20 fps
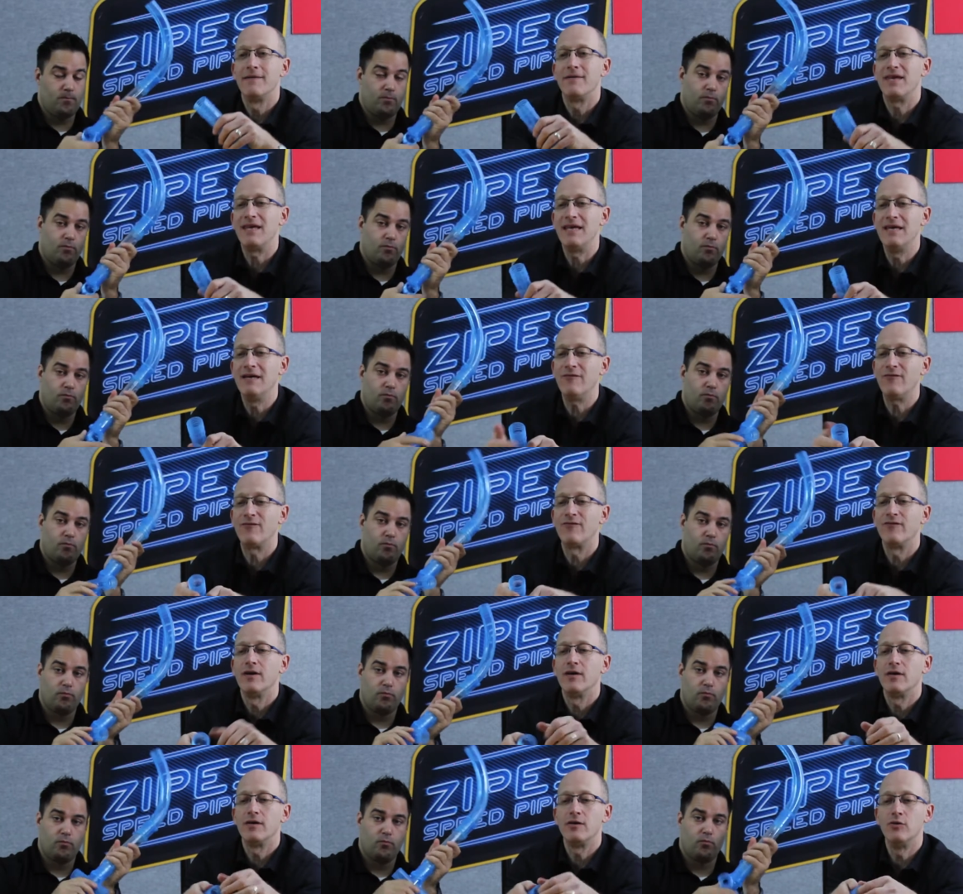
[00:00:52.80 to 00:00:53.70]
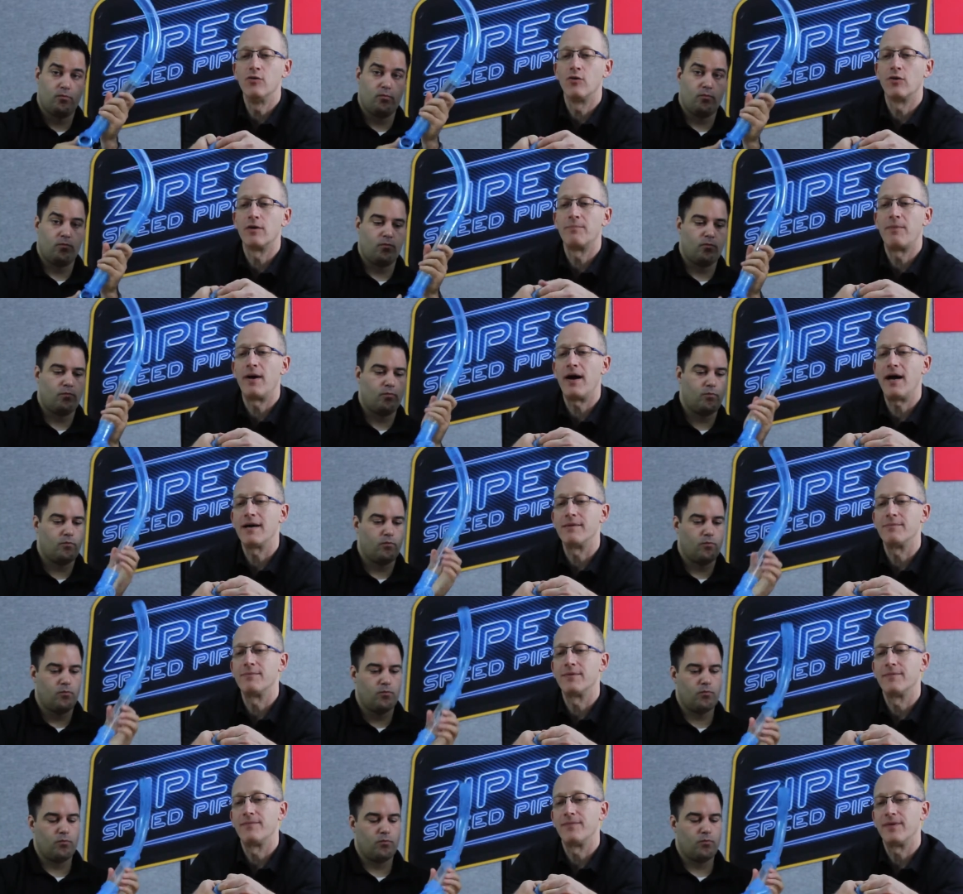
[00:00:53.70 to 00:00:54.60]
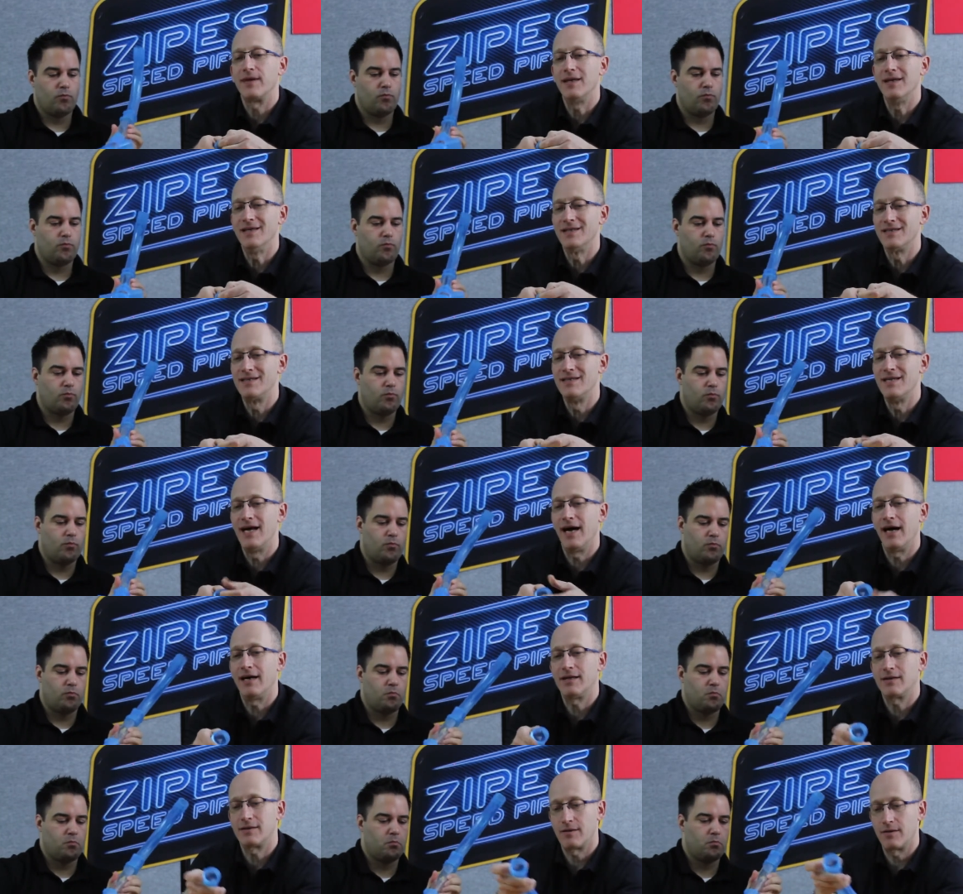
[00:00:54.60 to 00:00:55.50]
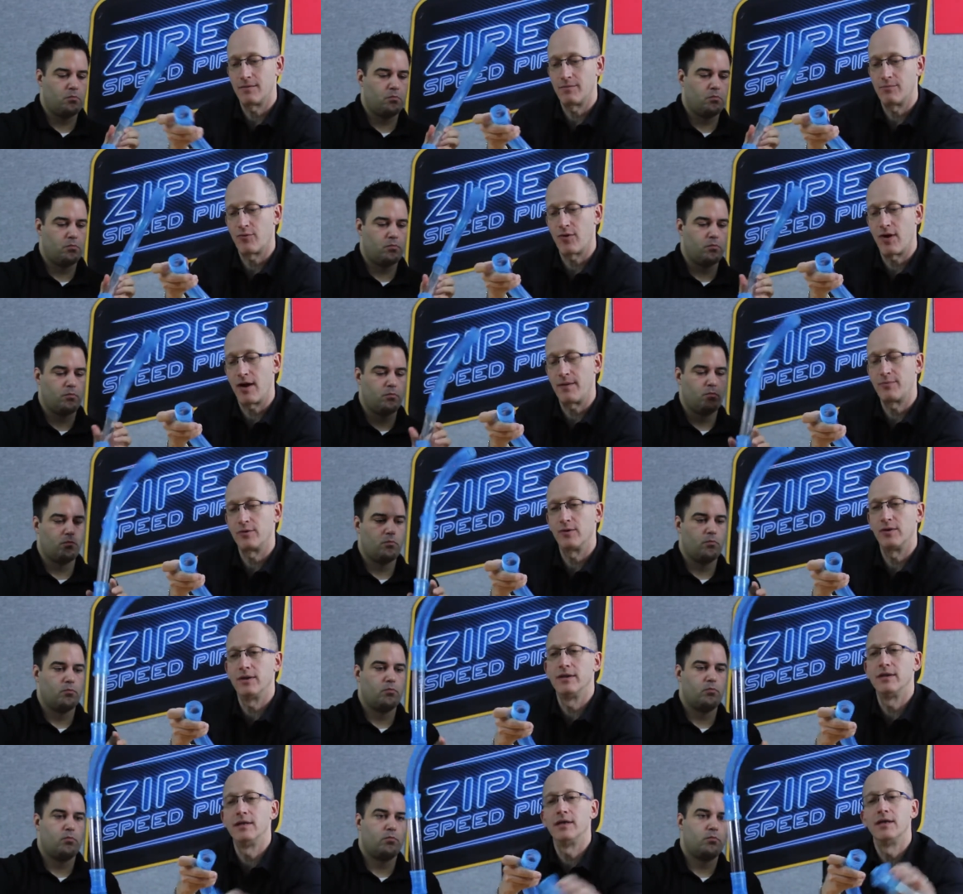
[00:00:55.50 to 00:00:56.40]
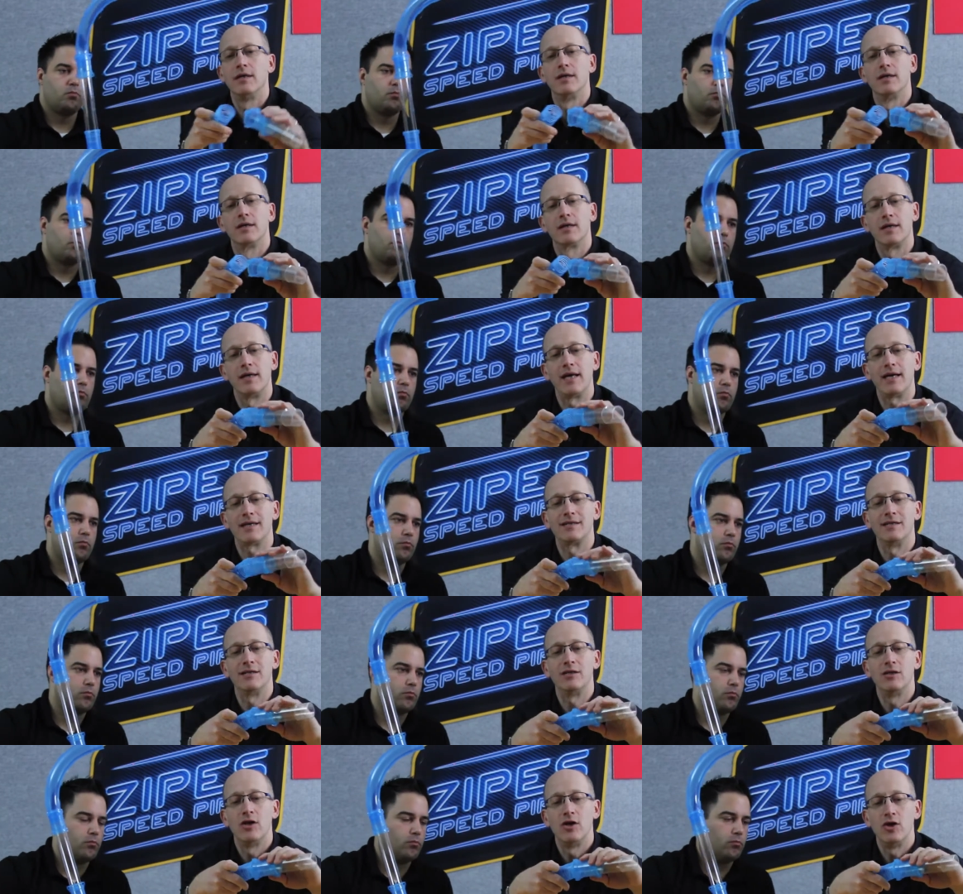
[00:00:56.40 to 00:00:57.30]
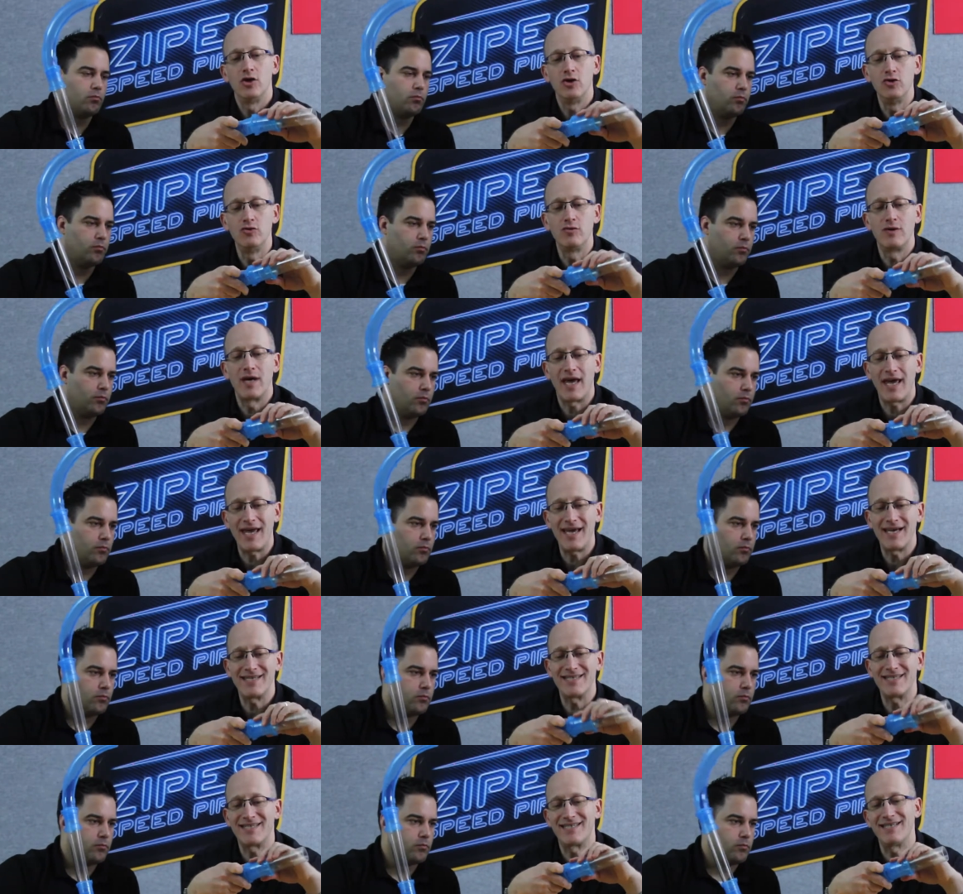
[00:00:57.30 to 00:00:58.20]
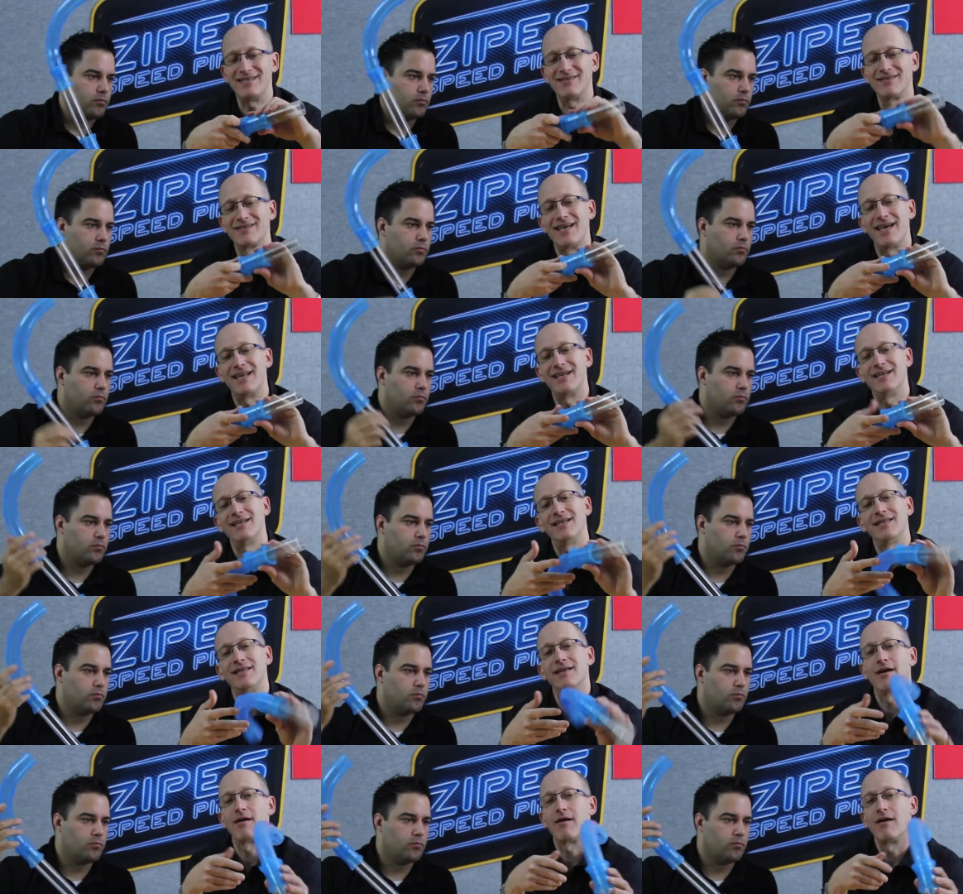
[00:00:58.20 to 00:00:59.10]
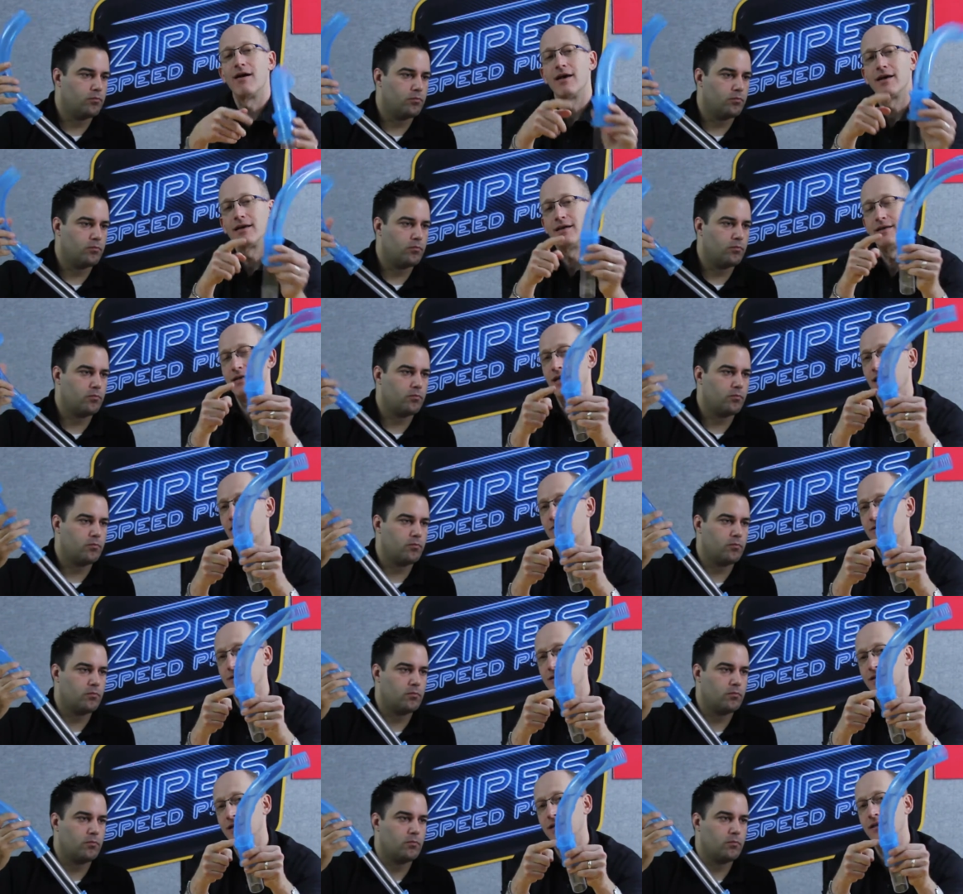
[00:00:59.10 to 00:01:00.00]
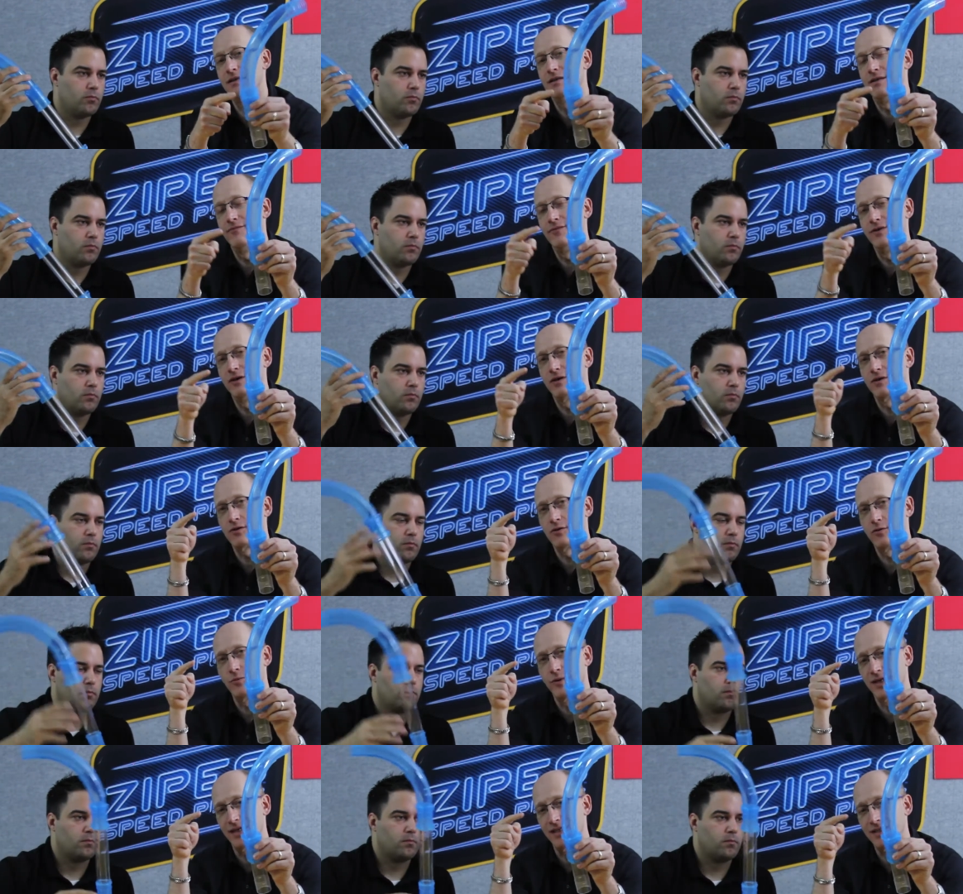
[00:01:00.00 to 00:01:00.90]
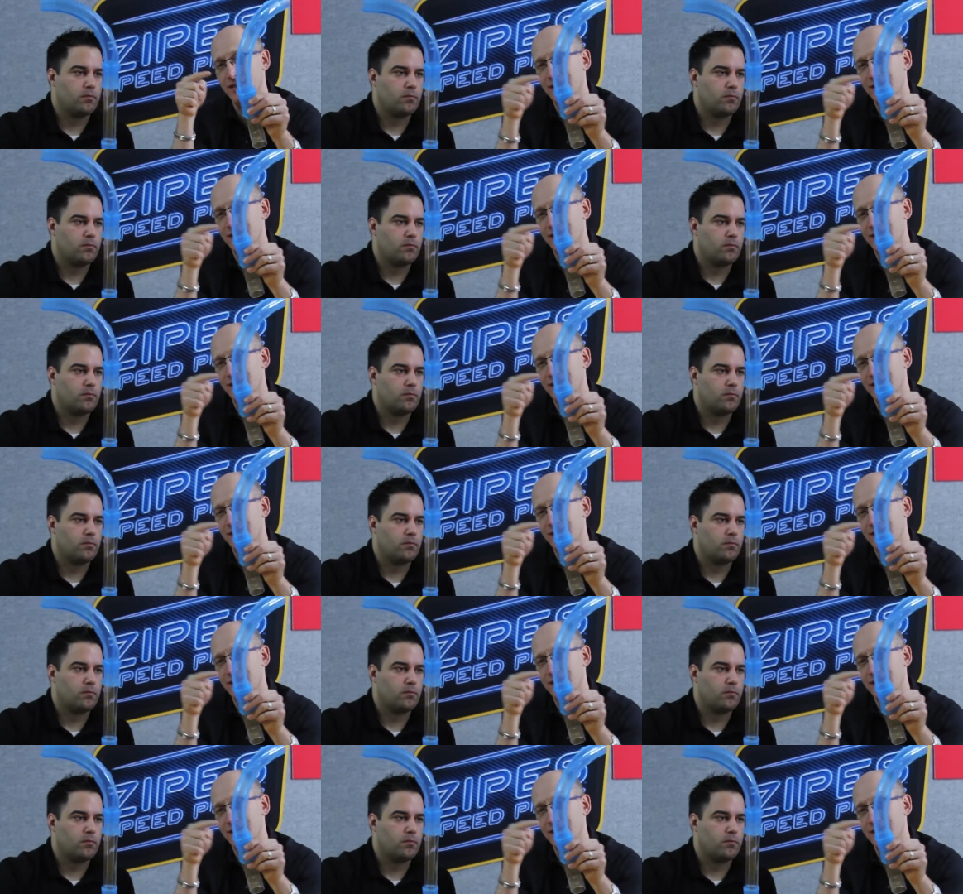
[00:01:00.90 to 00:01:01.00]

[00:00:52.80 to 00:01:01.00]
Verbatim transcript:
Speaker 1: If your pipe is not properly connected, you can still get it in there. Guaranteed, the vehicle will get